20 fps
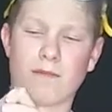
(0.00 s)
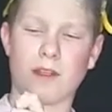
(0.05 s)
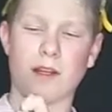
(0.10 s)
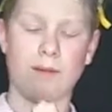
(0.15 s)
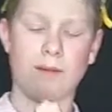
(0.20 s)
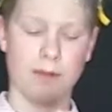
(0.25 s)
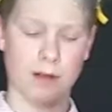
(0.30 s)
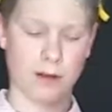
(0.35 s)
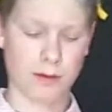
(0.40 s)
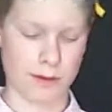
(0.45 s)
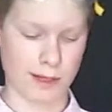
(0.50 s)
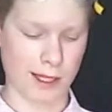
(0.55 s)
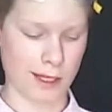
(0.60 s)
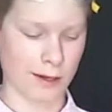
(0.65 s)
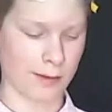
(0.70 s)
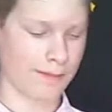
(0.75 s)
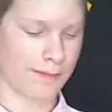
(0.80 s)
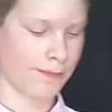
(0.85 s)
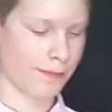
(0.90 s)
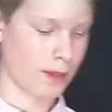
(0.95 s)
Oh, there we
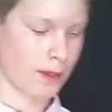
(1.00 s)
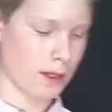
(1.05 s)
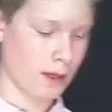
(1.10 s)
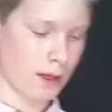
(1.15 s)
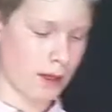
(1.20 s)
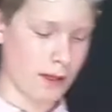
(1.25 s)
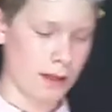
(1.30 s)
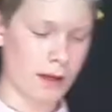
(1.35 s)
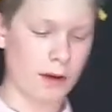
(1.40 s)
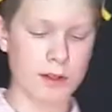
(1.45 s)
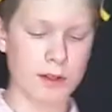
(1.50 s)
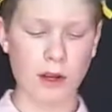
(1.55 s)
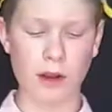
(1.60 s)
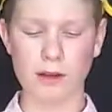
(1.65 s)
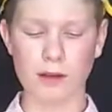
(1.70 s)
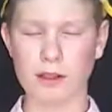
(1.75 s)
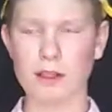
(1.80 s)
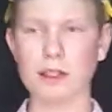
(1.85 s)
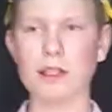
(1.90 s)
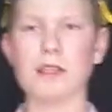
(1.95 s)
go.
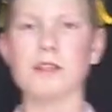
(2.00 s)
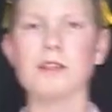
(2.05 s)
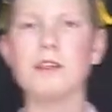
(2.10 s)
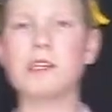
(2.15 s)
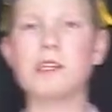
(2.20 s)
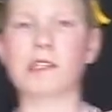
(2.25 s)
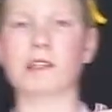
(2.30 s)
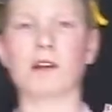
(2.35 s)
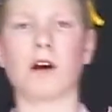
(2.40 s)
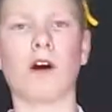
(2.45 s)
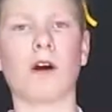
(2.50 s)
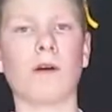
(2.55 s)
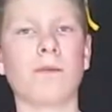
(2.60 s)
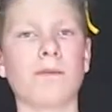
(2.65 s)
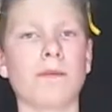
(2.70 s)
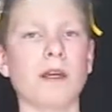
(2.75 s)
This is our